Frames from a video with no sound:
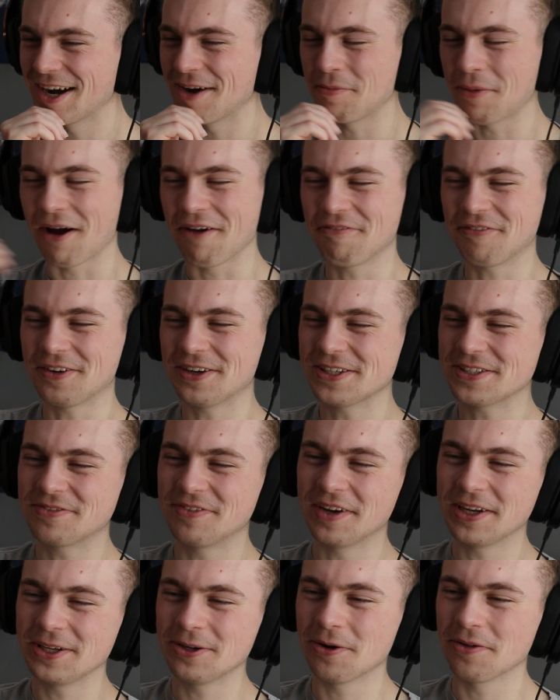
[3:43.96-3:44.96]
My first
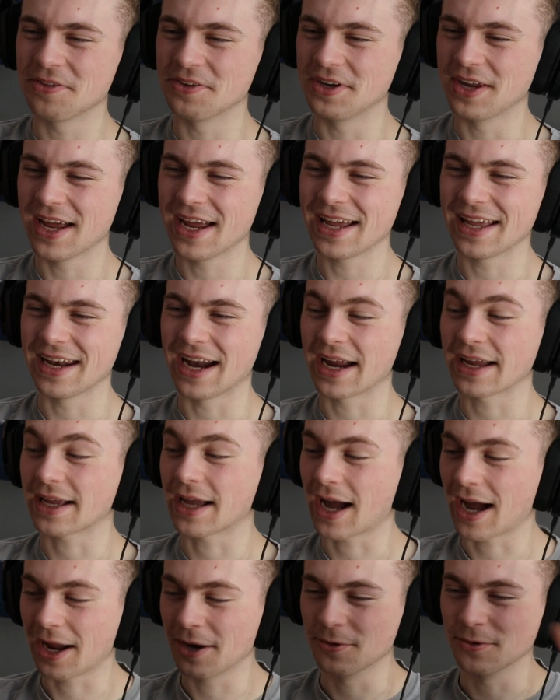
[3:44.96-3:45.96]
video of the day, and I
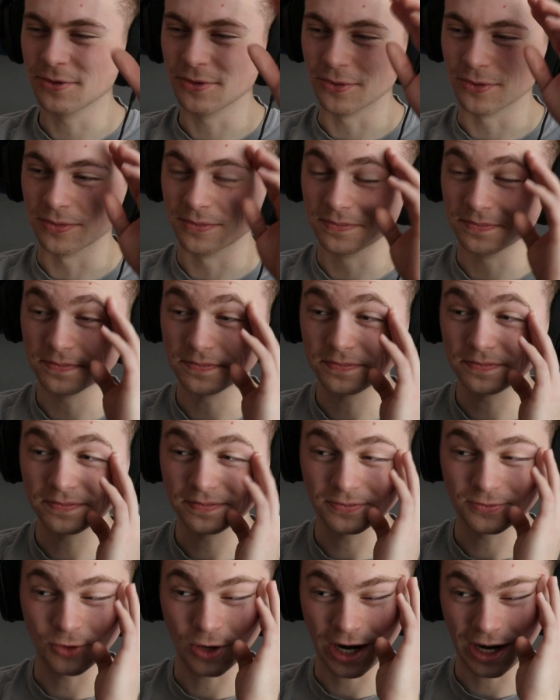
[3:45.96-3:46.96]
got, ooh,
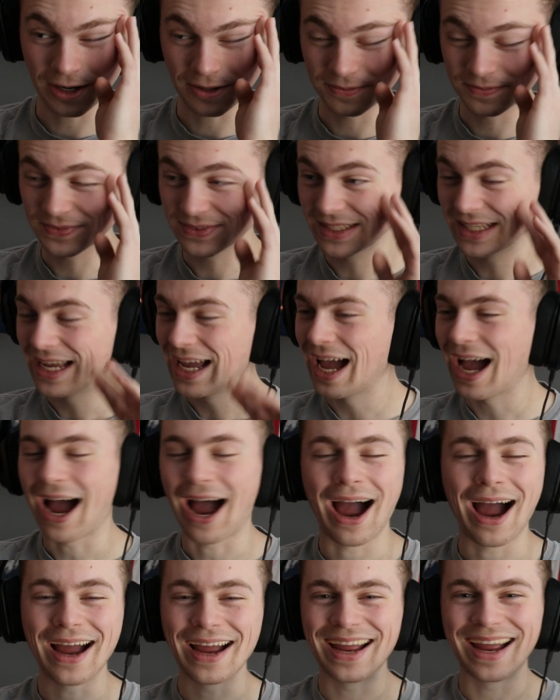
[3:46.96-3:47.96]
wow.
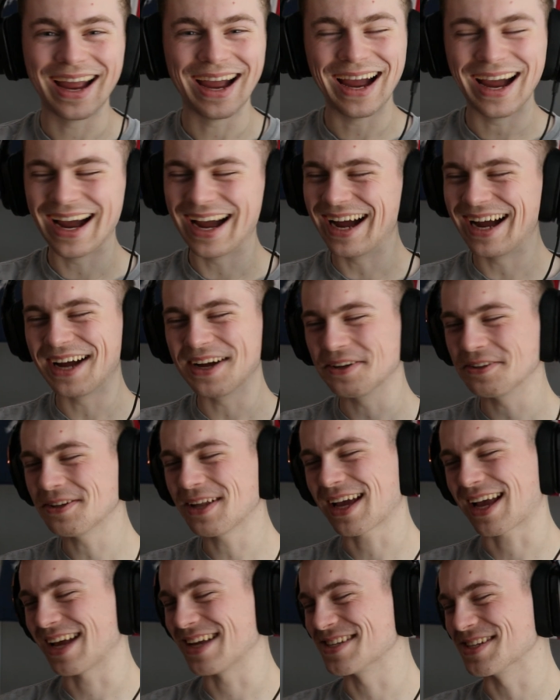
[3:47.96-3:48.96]

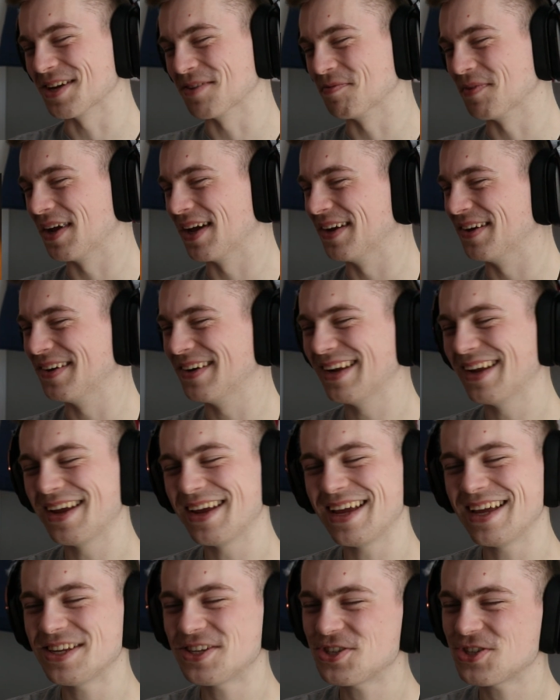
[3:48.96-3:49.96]
Like I said, man,
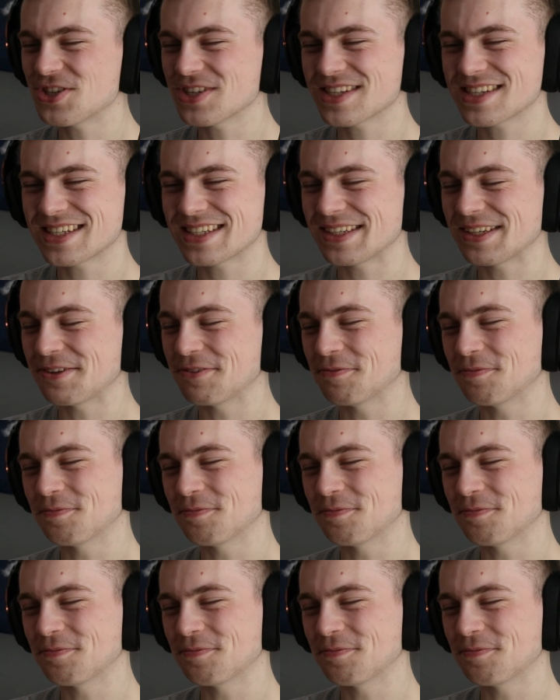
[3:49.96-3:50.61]
it's just,